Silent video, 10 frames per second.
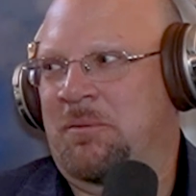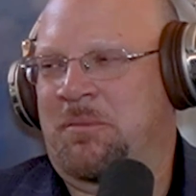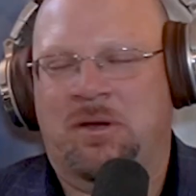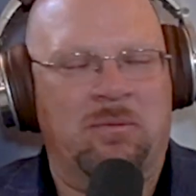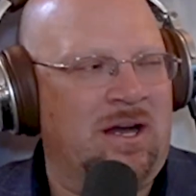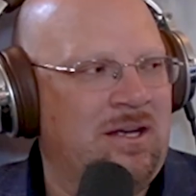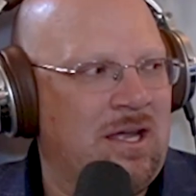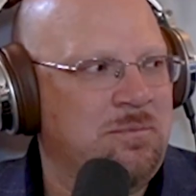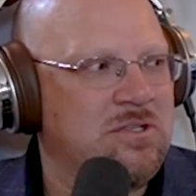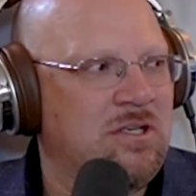Money Mind
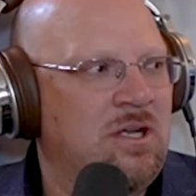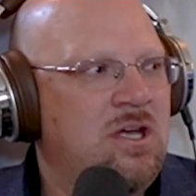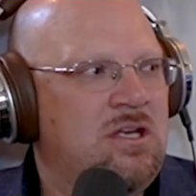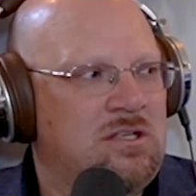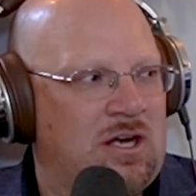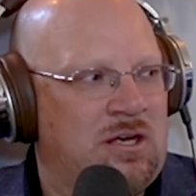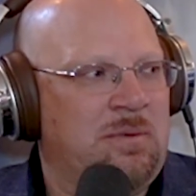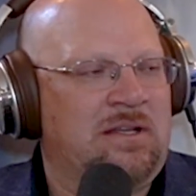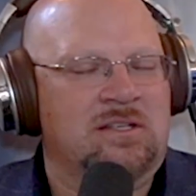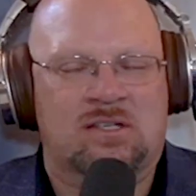Games, and talking
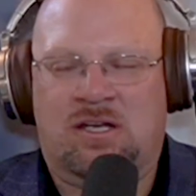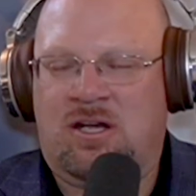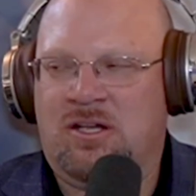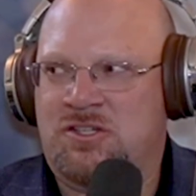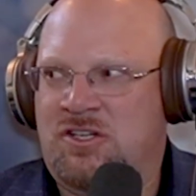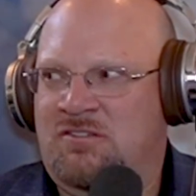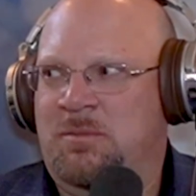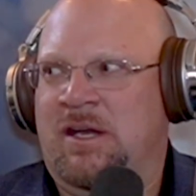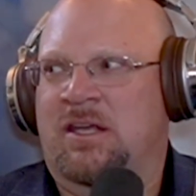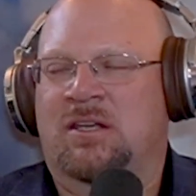about the psychology
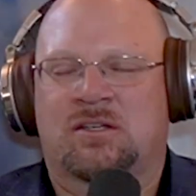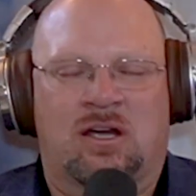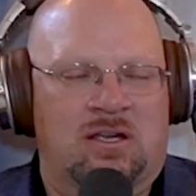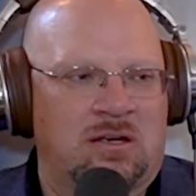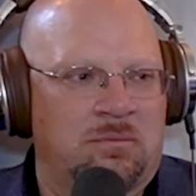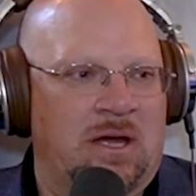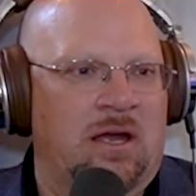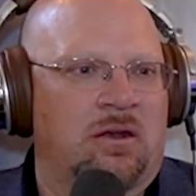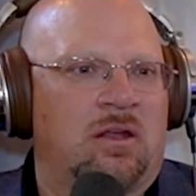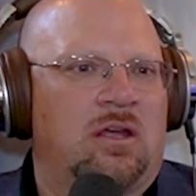of money and talking
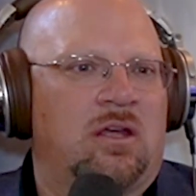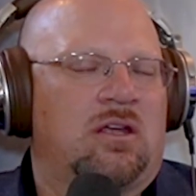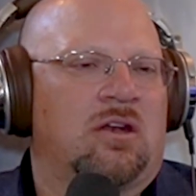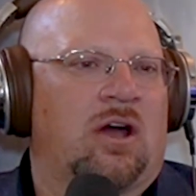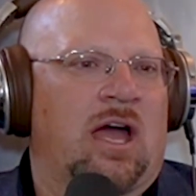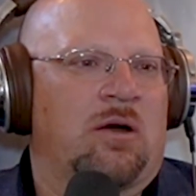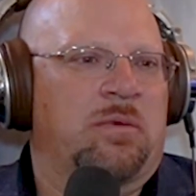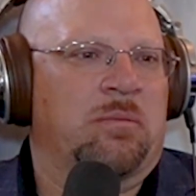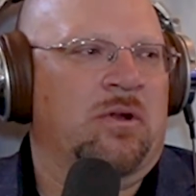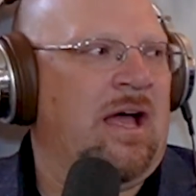about, how
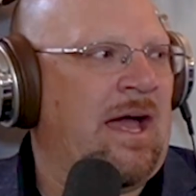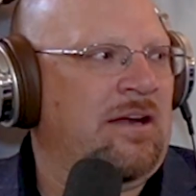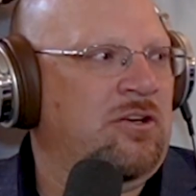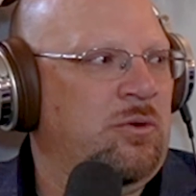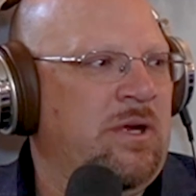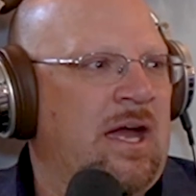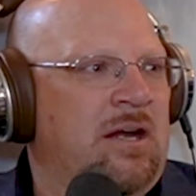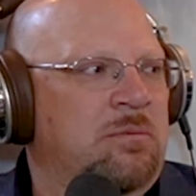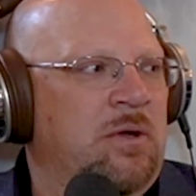people act and react.